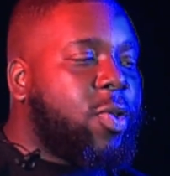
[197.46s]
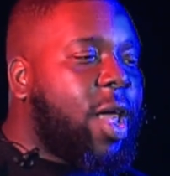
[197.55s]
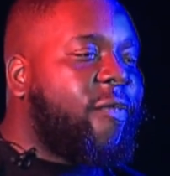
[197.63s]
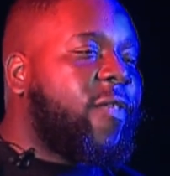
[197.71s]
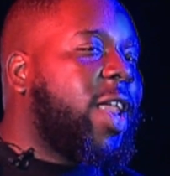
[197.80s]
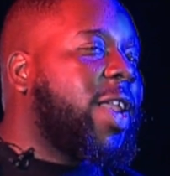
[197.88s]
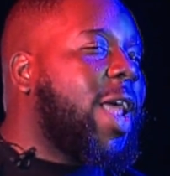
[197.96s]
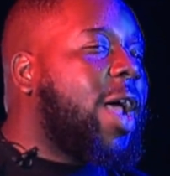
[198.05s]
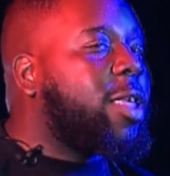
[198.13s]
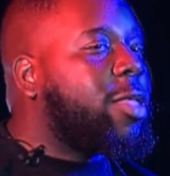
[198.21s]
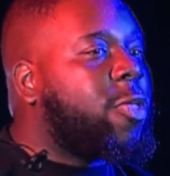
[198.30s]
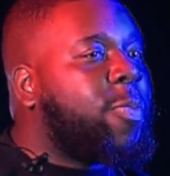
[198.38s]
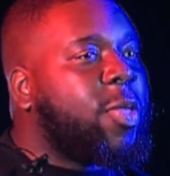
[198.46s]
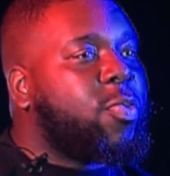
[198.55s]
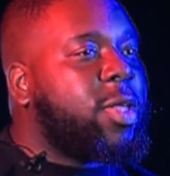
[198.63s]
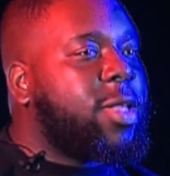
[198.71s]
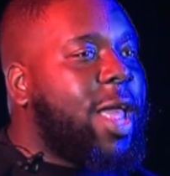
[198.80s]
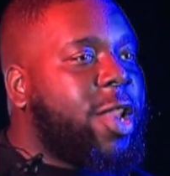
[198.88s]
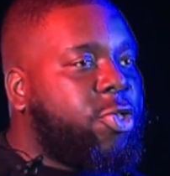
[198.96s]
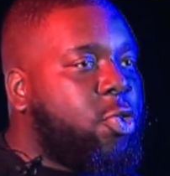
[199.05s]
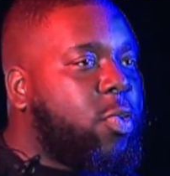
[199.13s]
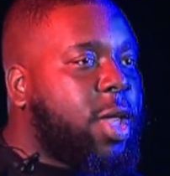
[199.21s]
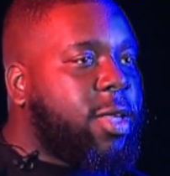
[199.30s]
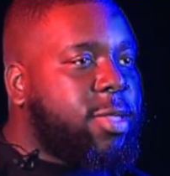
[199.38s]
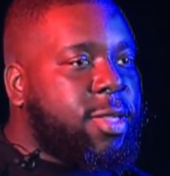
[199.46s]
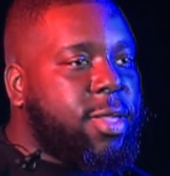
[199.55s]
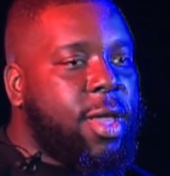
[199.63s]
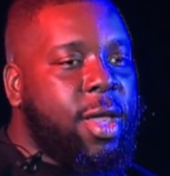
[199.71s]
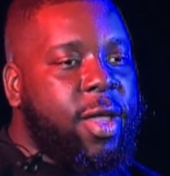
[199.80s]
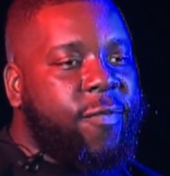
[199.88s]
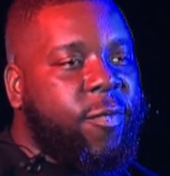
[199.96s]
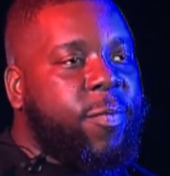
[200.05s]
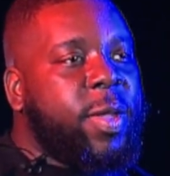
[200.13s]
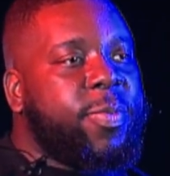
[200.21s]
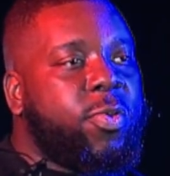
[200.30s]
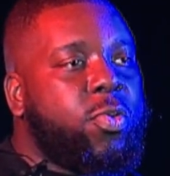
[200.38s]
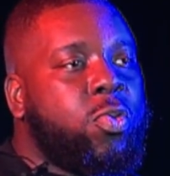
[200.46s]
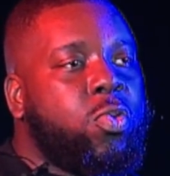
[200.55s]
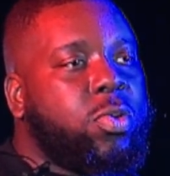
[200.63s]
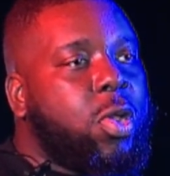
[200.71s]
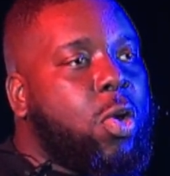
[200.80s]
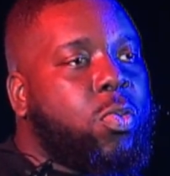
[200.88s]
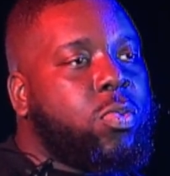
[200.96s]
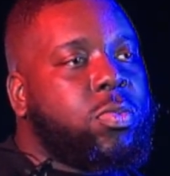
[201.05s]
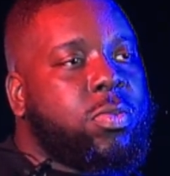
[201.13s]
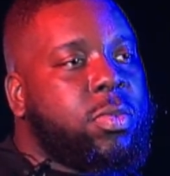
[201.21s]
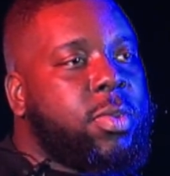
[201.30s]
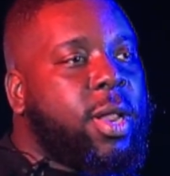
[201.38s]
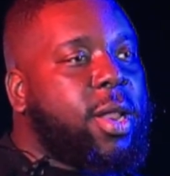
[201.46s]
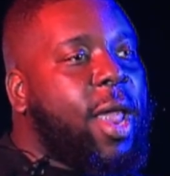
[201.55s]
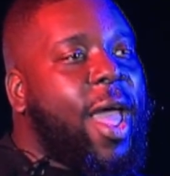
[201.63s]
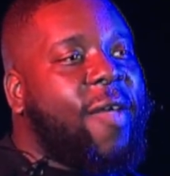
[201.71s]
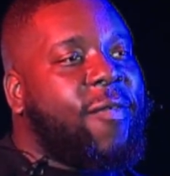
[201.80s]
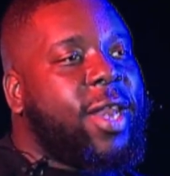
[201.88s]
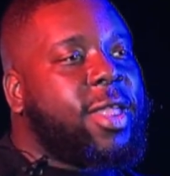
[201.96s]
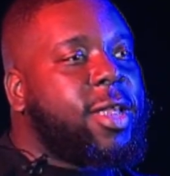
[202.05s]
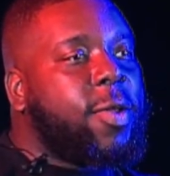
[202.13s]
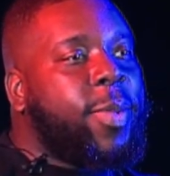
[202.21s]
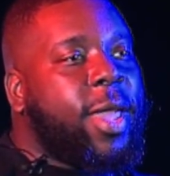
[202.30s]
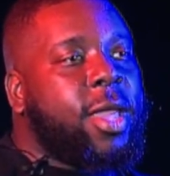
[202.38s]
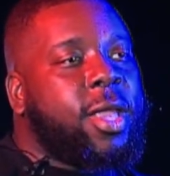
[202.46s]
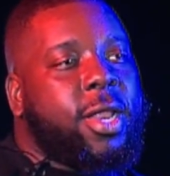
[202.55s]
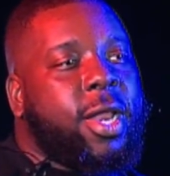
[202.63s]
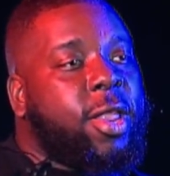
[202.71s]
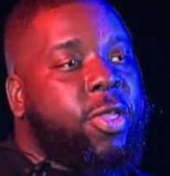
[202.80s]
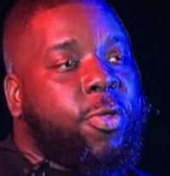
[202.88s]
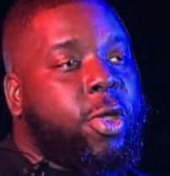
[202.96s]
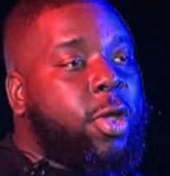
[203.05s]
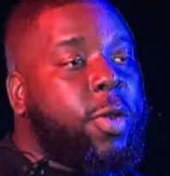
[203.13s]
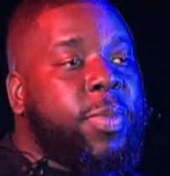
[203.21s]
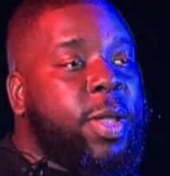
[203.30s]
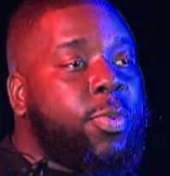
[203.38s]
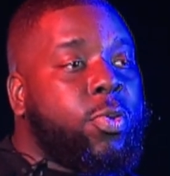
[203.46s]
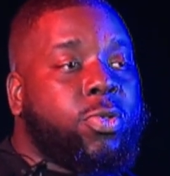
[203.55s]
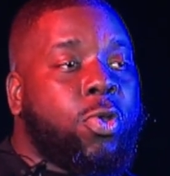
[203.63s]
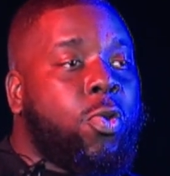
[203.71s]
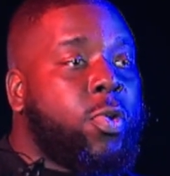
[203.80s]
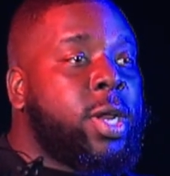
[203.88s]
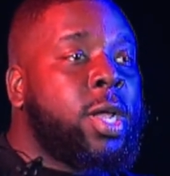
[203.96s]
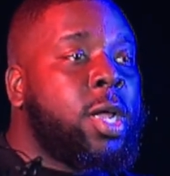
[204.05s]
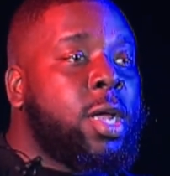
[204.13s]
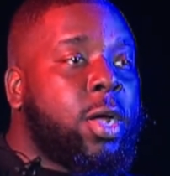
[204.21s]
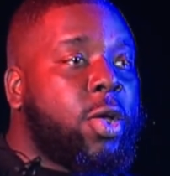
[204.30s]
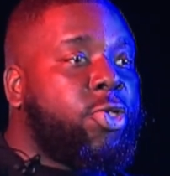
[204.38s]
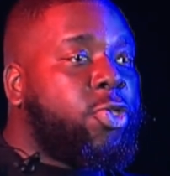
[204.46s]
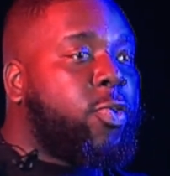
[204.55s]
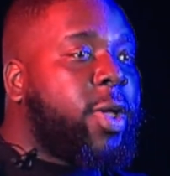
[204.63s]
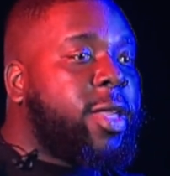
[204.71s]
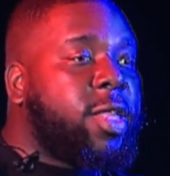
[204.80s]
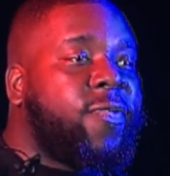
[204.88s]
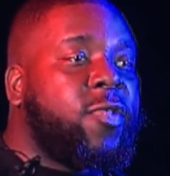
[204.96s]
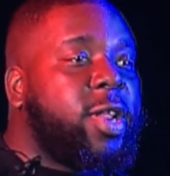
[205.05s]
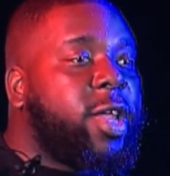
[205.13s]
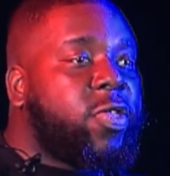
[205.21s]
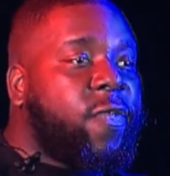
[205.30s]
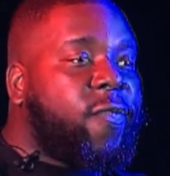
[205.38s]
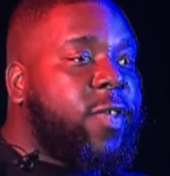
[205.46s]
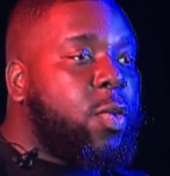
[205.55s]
I feel like now there's a space where there's a lot of showcases for people who don't have anything to pay. There's good people throwing good showcases for you to get your feet